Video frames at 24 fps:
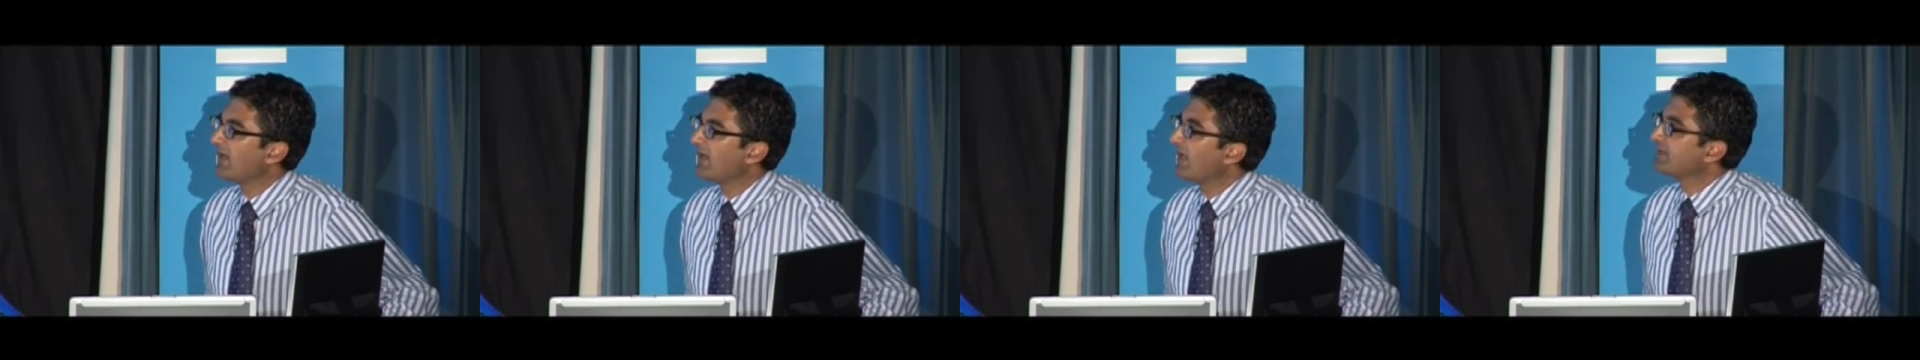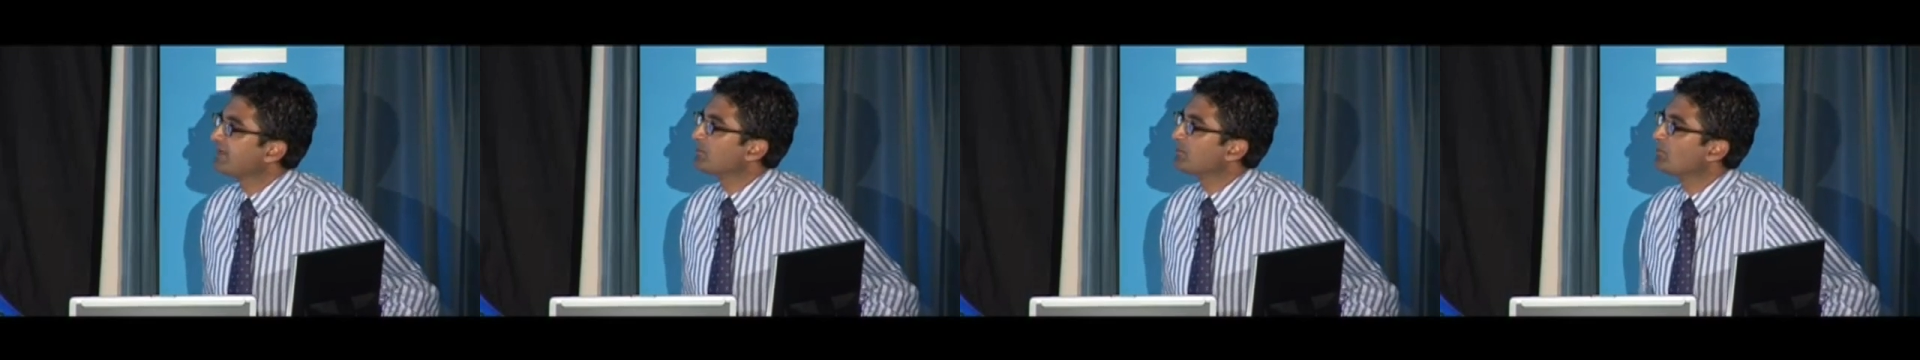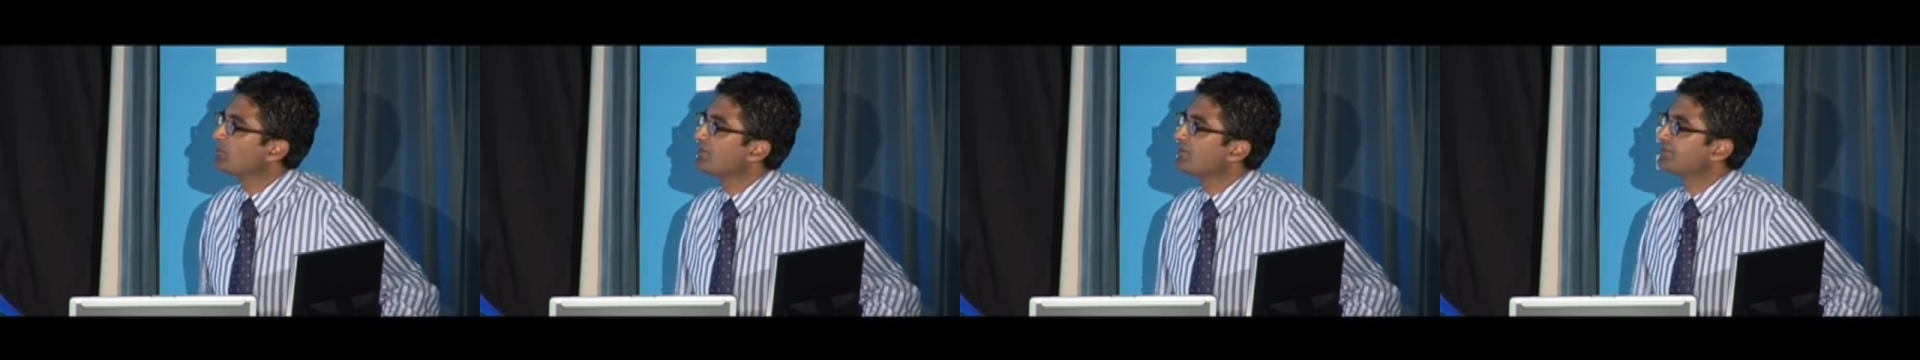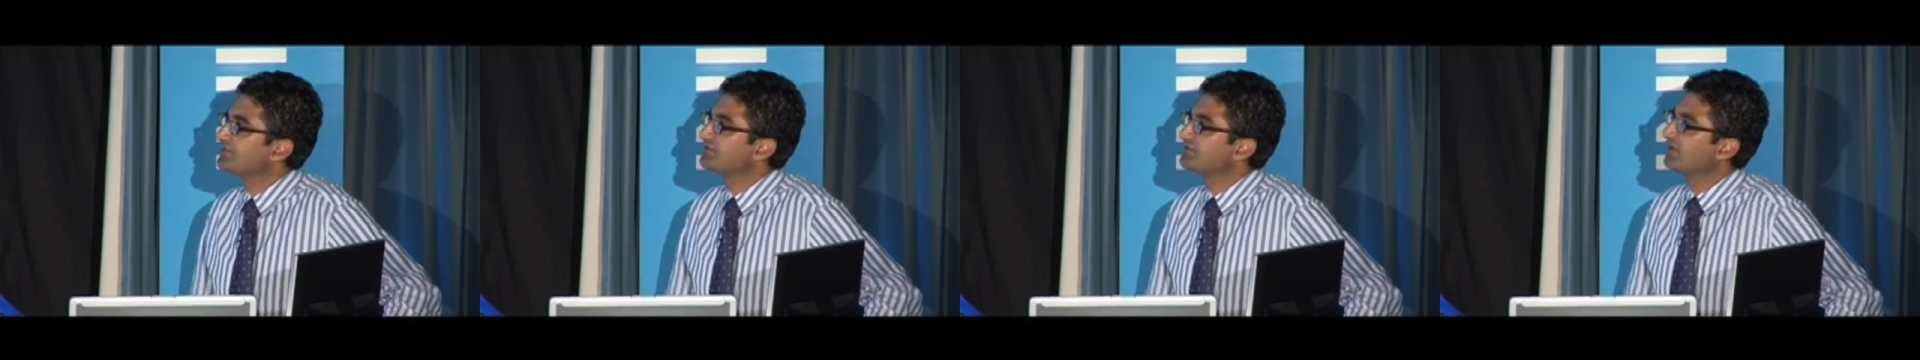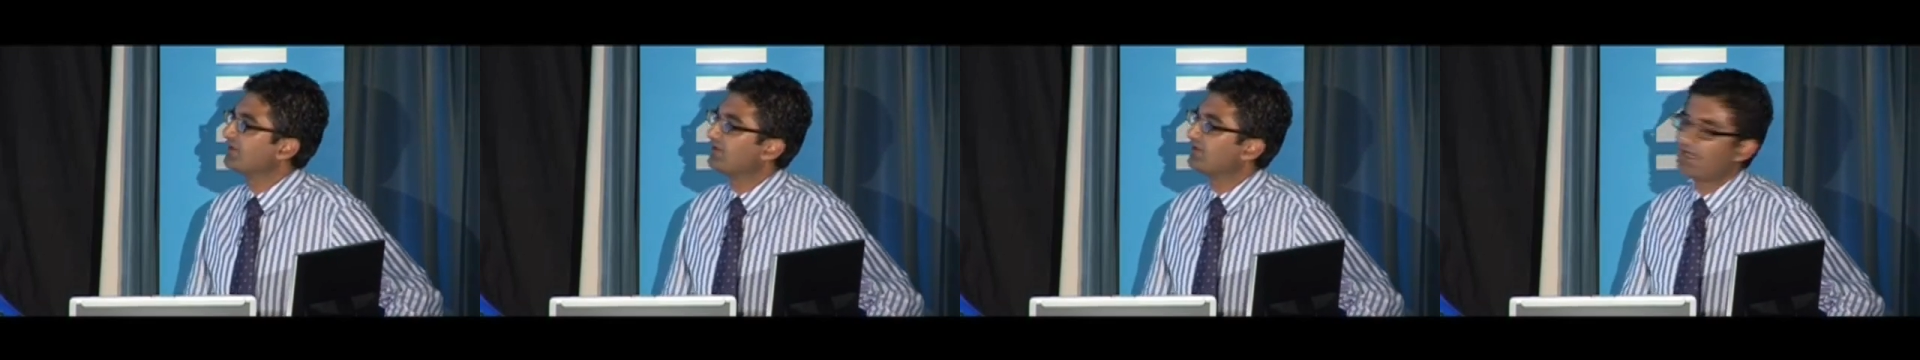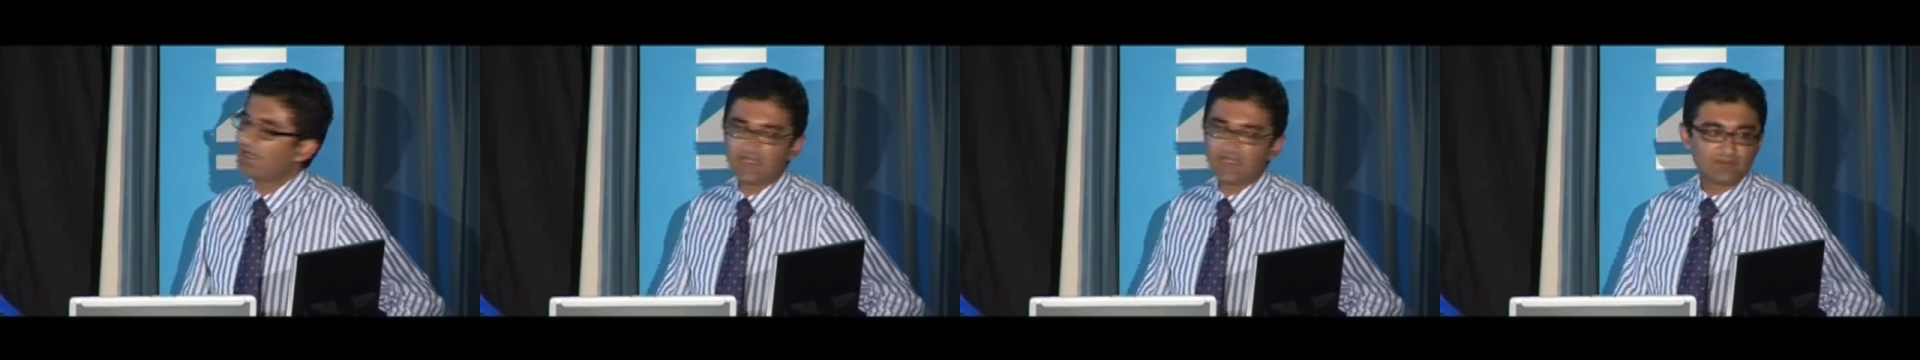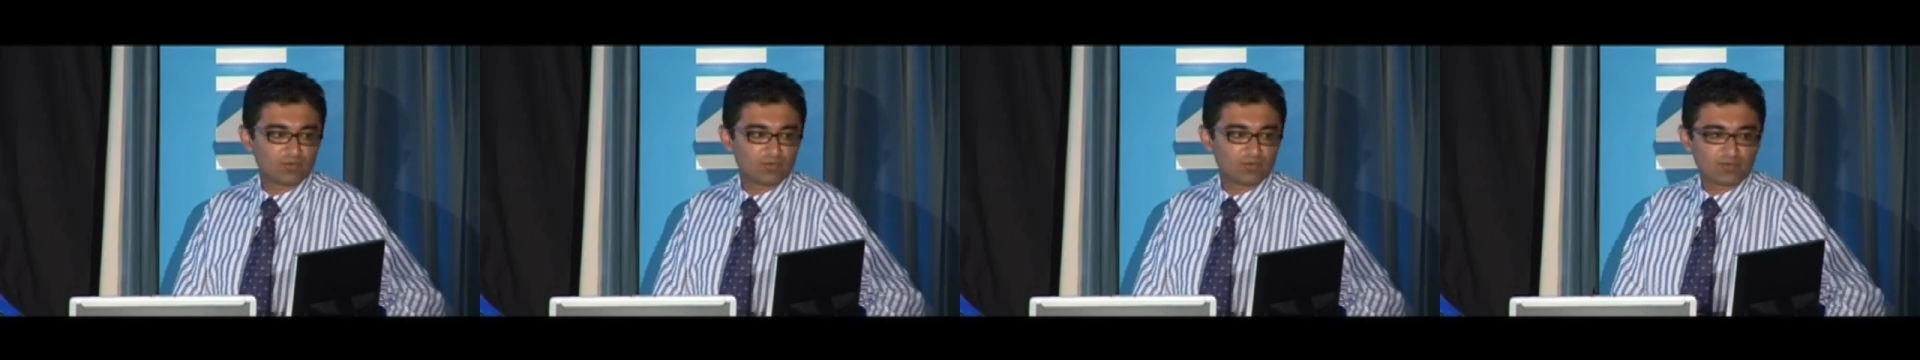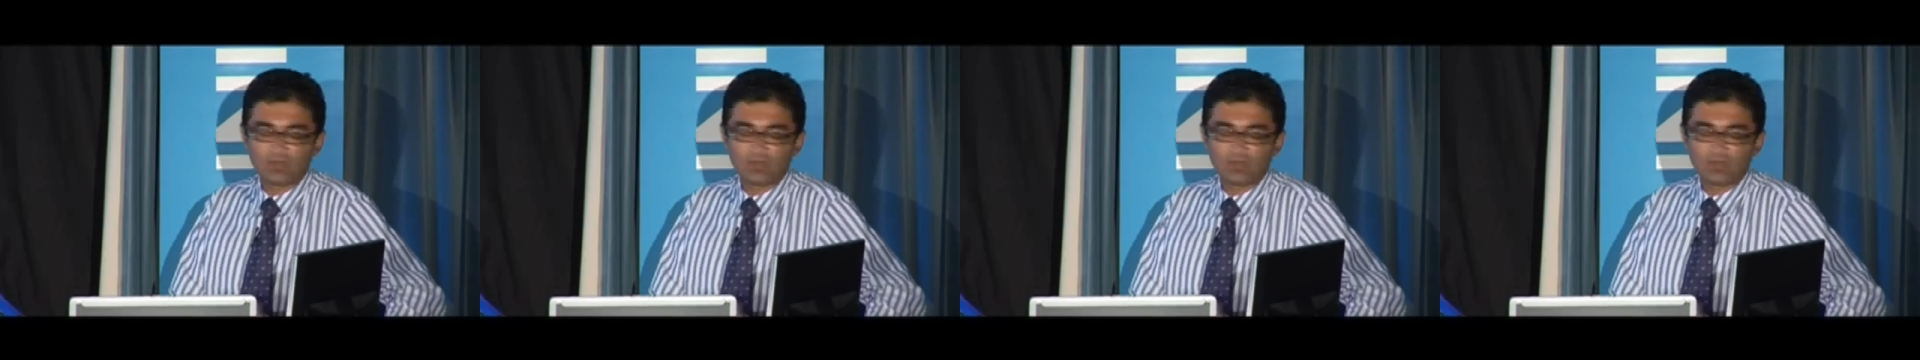ask me questions at the end